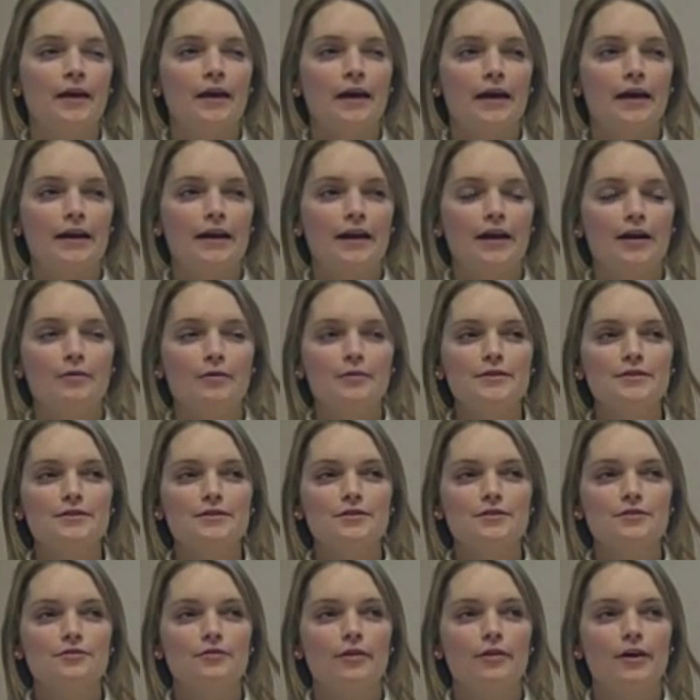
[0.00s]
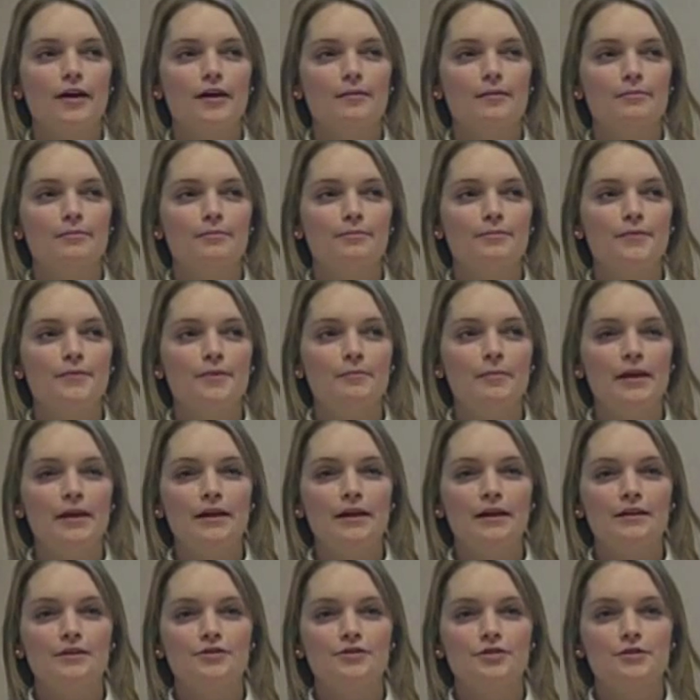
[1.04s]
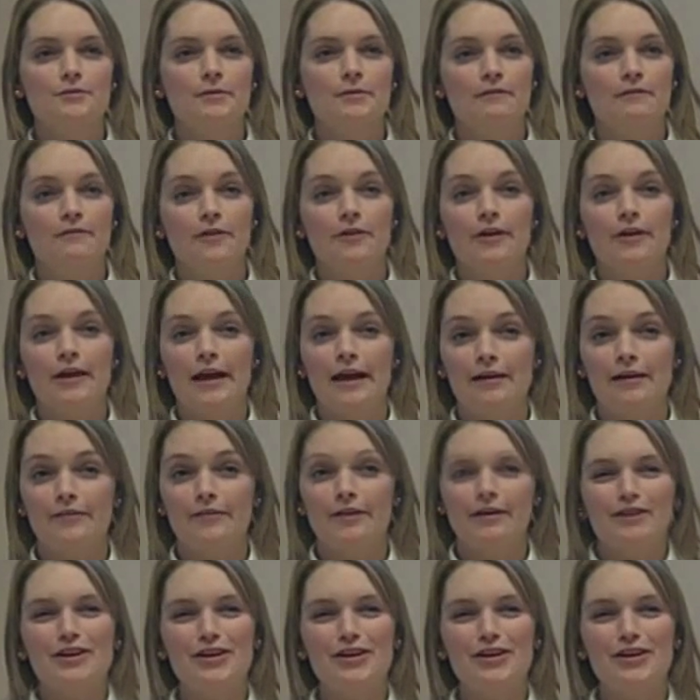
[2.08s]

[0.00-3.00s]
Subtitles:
And I always describe the meeting as just being very heavy.